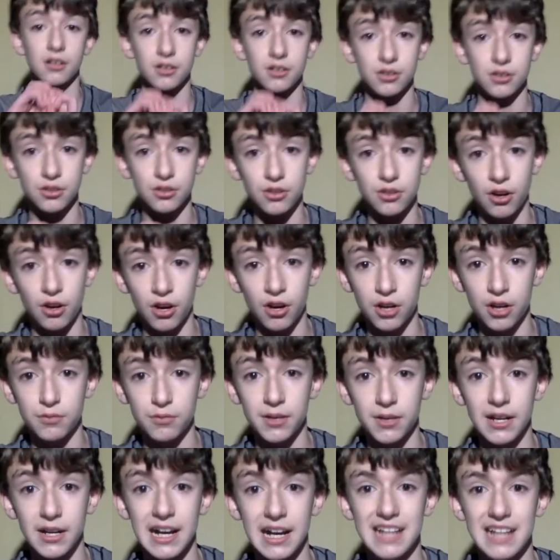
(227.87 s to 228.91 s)
Good
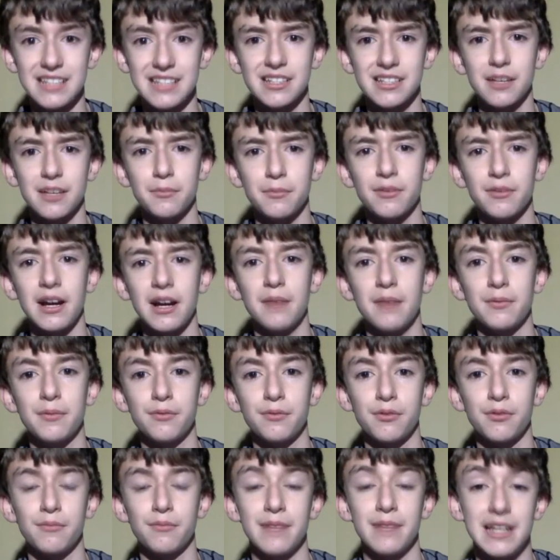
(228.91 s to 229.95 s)
hardware has to come around
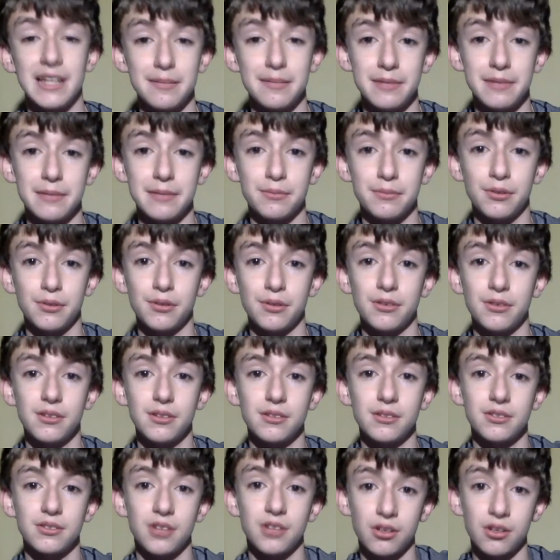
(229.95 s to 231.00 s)
before many people
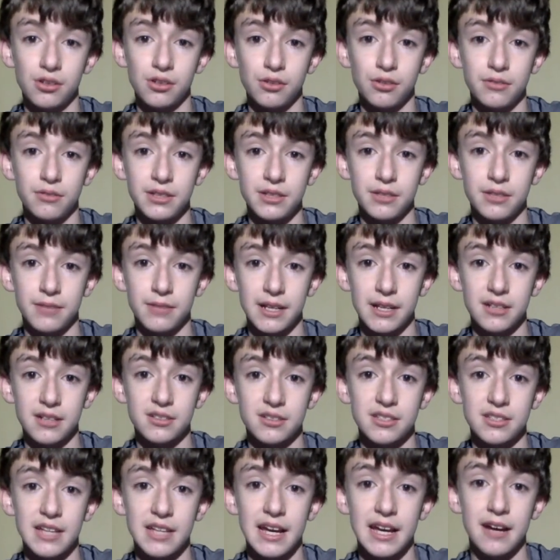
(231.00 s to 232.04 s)
start lowering the
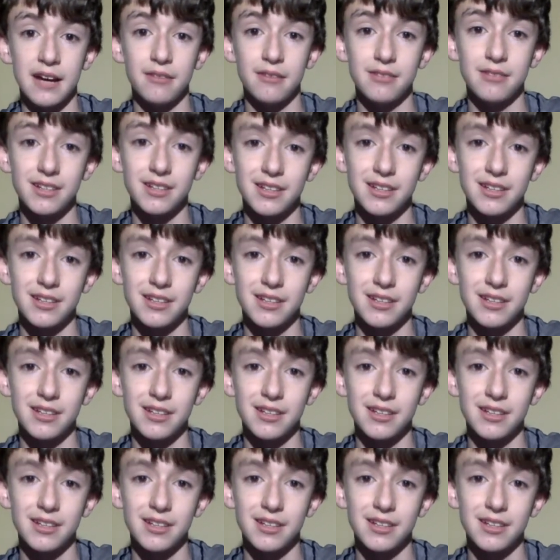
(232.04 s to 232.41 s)
records down.